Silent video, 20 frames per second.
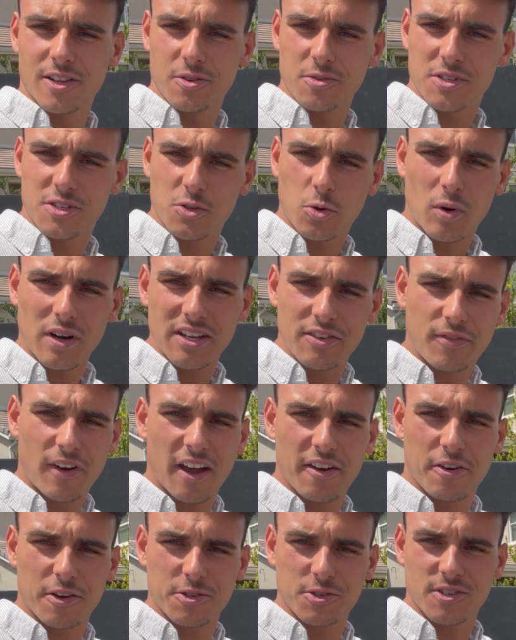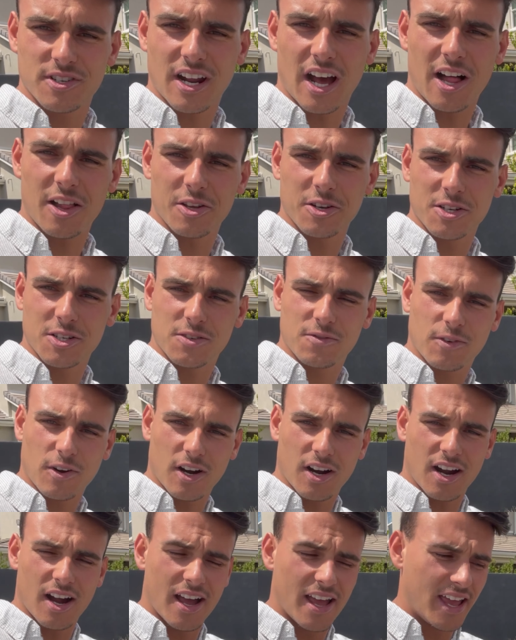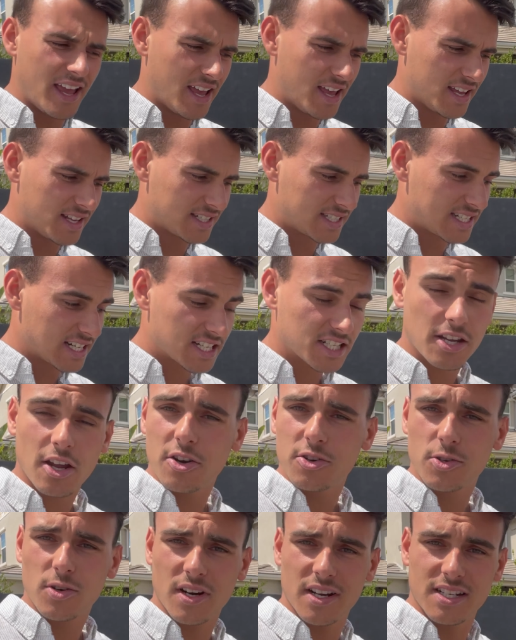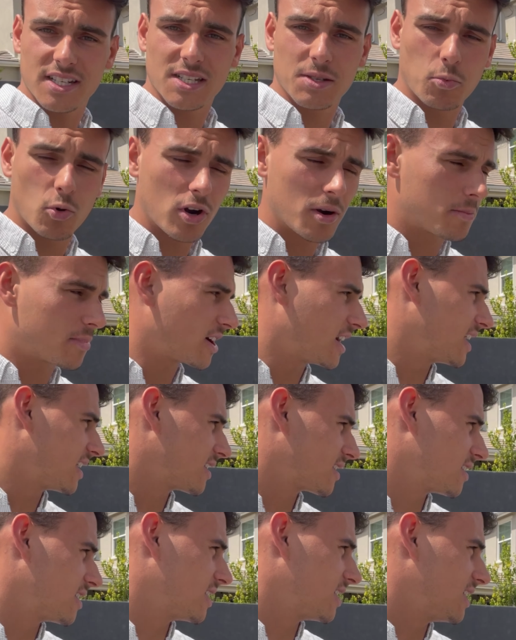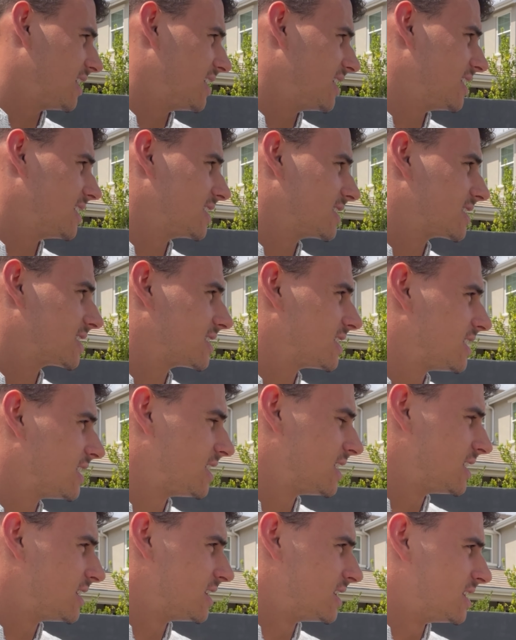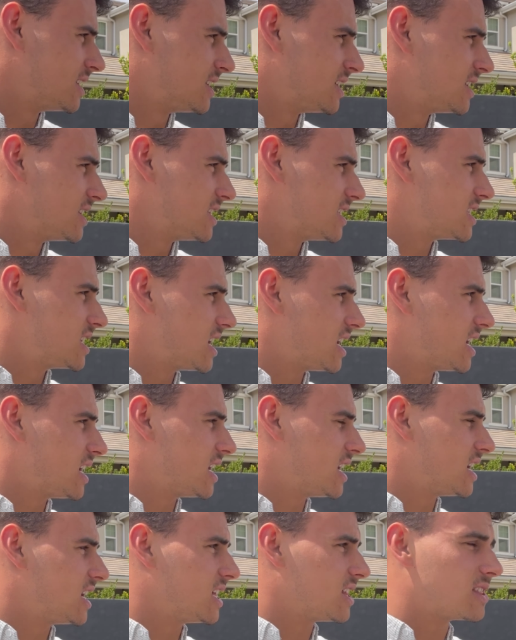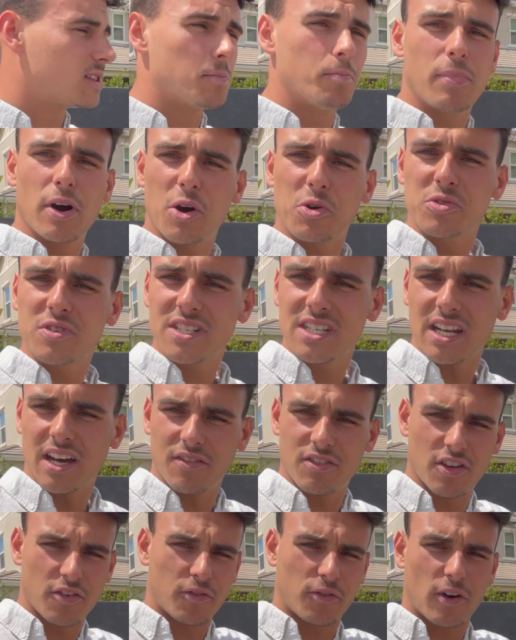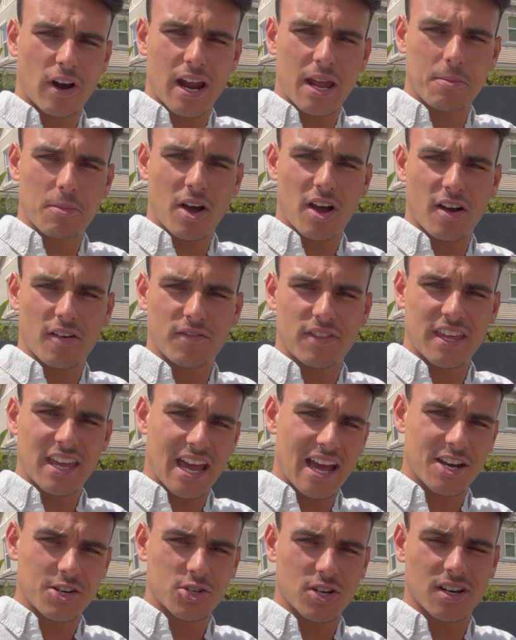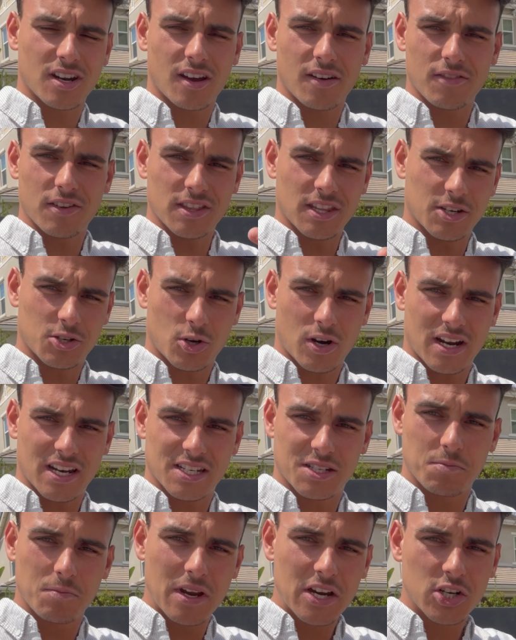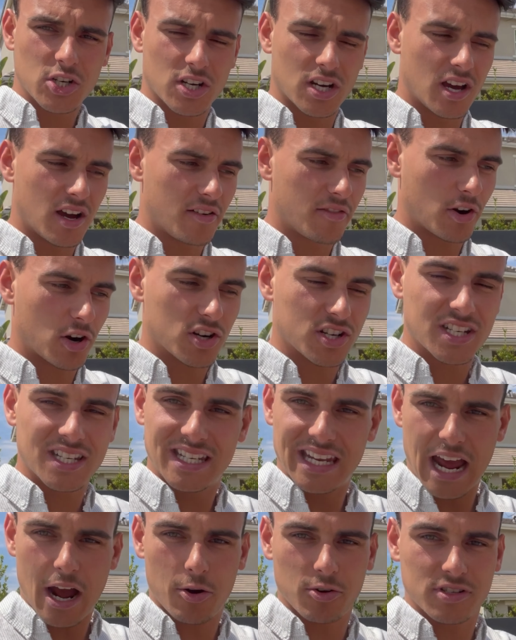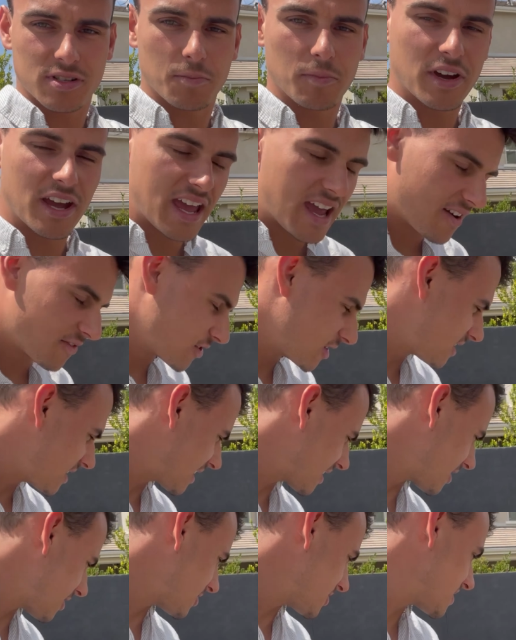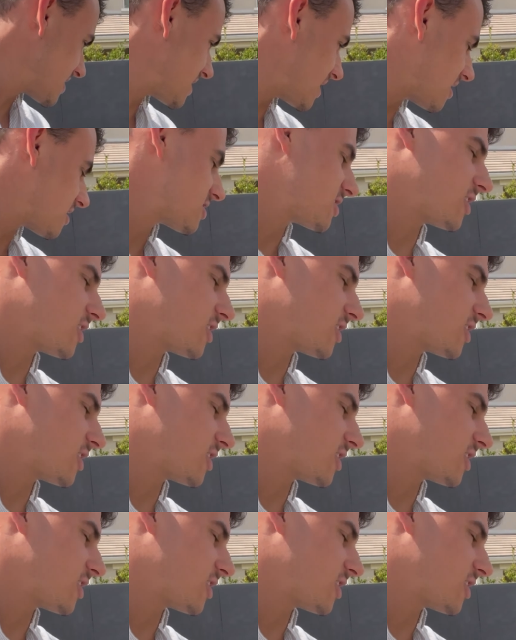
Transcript: It was twenty-five hundred dollars for a six hundred sport bike that is the the bones of, the frame of, the engine of, and the transmission of are stout, but everything else sucks